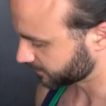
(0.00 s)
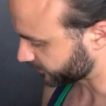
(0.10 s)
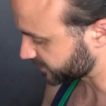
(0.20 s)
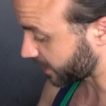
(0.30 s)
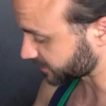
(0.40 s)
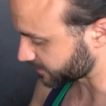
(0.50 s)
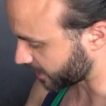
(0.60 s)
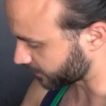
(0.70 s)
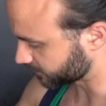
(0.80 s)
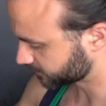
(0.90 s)
we talked
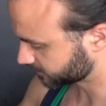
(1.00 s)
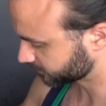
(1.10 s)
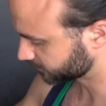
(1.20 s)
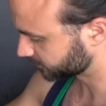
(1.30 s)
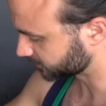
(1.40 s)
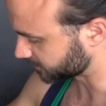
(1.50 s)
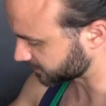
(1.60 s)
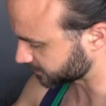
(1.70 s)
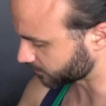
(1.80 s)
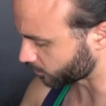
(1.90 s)
about
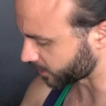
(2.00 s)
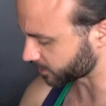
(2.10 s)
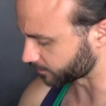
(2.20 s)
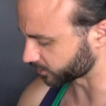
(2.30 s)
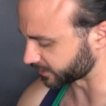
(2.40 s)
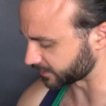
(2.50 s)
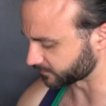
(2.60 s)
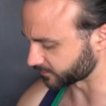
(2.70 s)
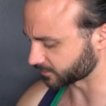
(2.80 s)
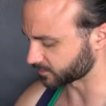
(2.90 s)
what
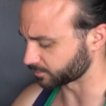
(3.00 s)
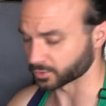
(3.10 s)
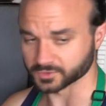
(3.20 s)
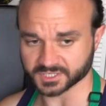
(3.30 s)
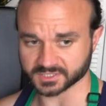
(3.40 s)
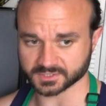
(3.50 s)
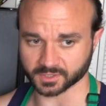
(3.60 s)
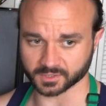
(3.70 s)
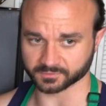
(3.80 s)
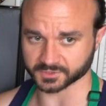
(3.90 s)
complete proteins
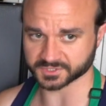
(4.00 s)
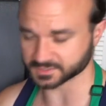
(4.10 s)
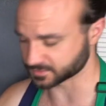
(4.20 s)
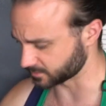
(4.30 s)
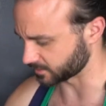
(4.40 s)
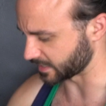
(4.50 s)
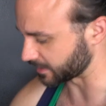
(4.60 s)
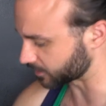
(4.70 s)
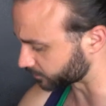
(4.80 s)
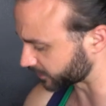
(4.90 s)
are versus
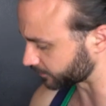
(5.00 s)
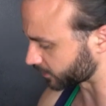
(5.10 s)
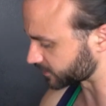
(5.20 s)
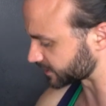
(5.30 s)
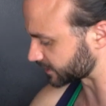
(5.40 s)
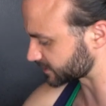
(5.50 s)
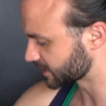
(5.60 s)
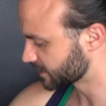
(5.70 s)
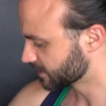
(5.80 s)
incomplete proteins.